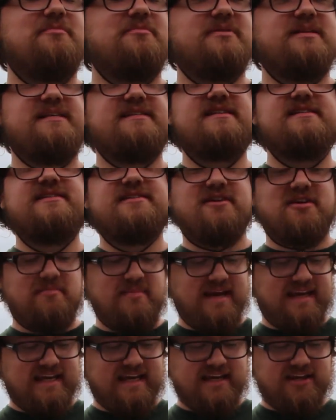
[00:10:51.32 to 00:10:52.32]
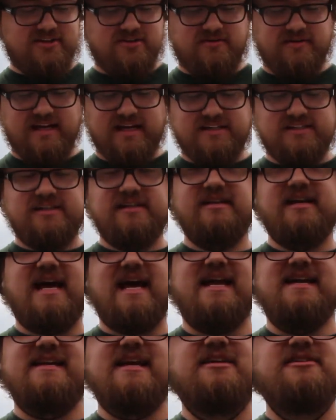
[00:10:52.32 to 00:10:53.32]
please consider making a donation
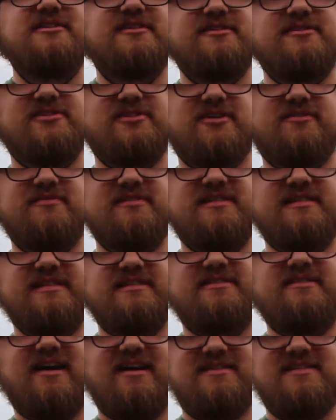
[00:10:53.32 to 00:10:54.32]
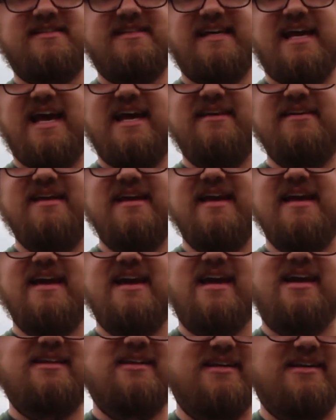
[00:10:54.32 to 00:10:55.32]
at natureconservancy.ca
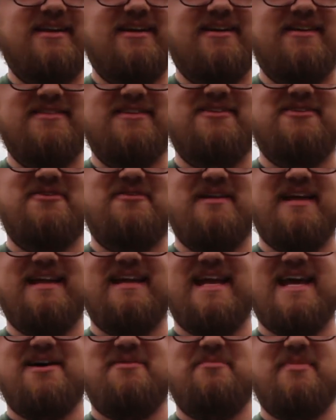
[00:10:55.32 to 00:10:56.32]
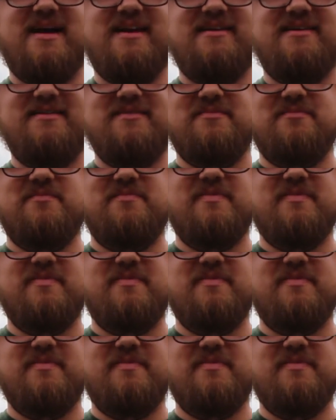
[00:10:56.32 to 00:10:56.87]
and clicking on the Donate Now button.